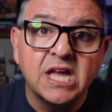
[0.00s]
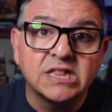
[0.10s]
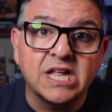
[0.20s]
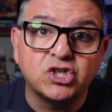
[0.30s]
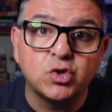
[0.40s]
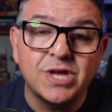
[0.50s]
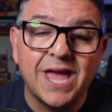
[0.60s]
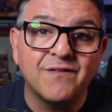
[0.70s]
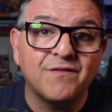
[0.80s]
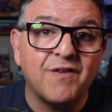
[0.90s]
that you
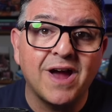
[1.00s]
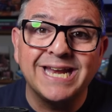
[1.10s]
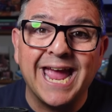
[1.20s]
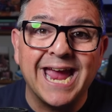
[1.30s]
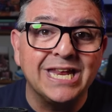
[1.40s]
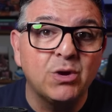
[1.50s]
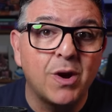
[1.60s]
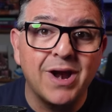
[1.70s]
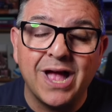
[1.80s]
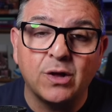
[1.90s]
can't find
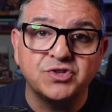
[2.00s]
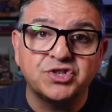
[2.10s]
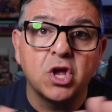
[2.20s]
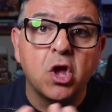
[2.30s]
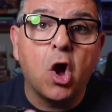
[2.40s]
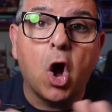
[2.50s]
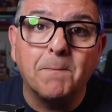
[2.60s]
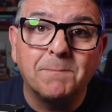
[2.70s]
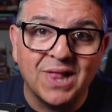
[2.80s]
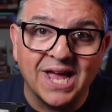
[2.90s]
anywhere else
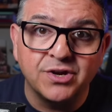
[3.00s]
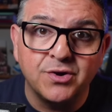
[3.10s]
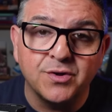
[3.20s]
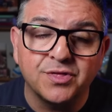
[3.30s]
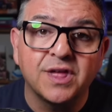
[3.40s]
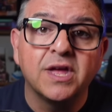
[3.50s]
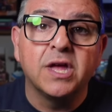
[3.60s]
on planet Earth.